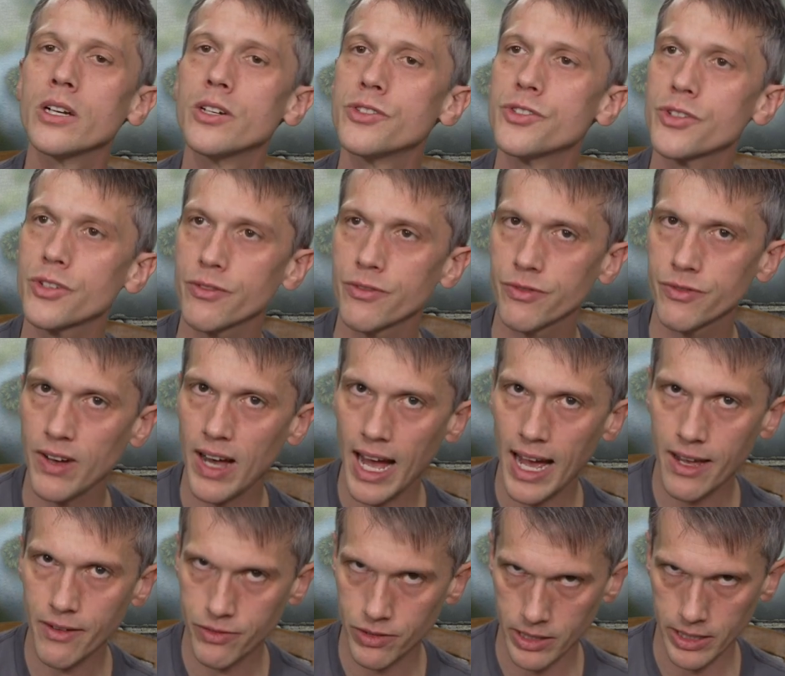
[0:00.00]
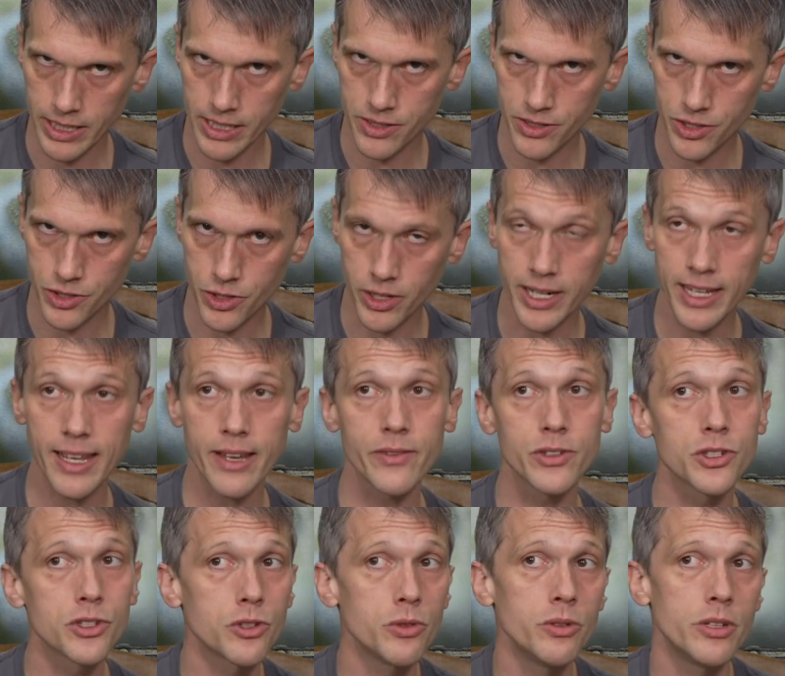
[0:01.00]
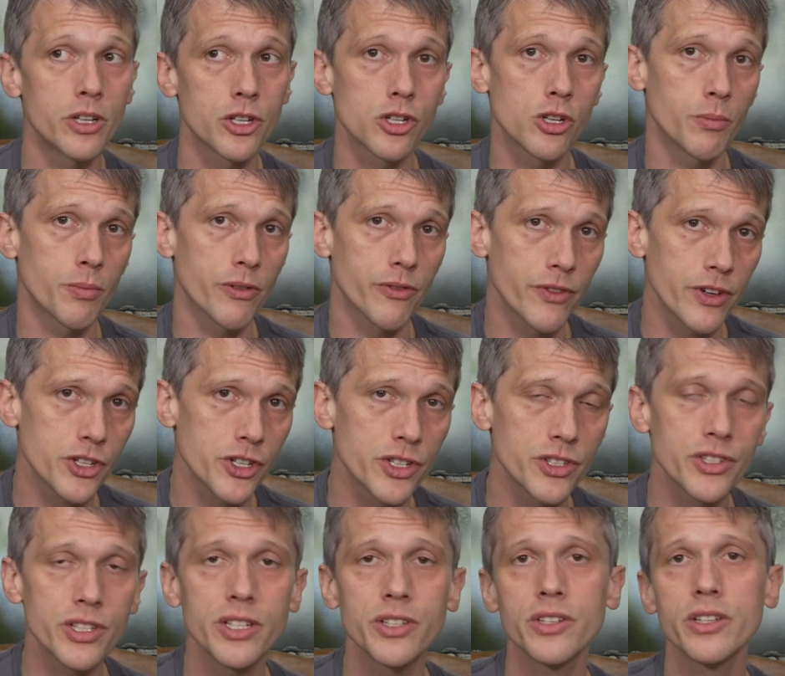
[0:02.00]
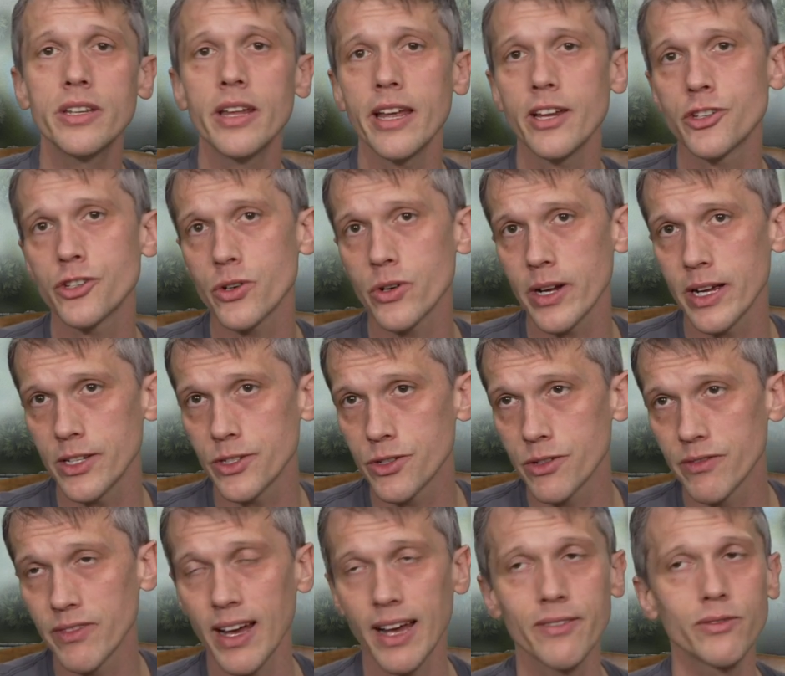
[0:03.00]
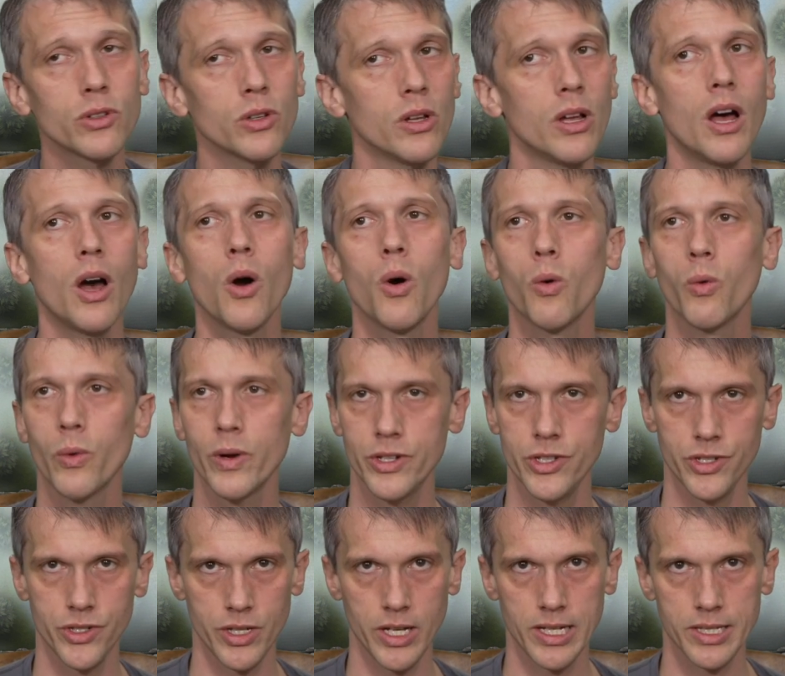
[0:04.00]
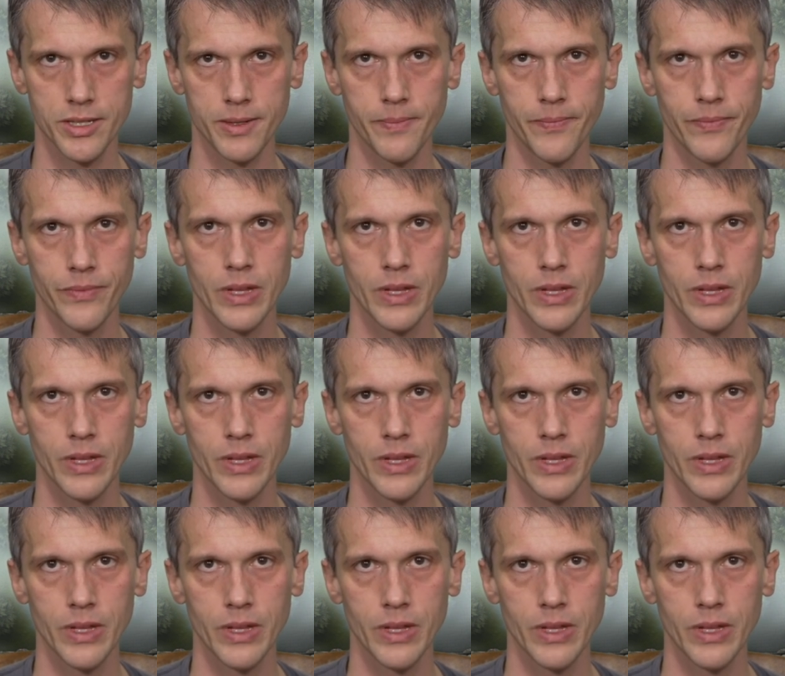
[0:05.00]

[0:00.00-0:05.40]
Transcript: Survivalist is going to give us 2 additional proficiencies in nature and survival, which is awesome.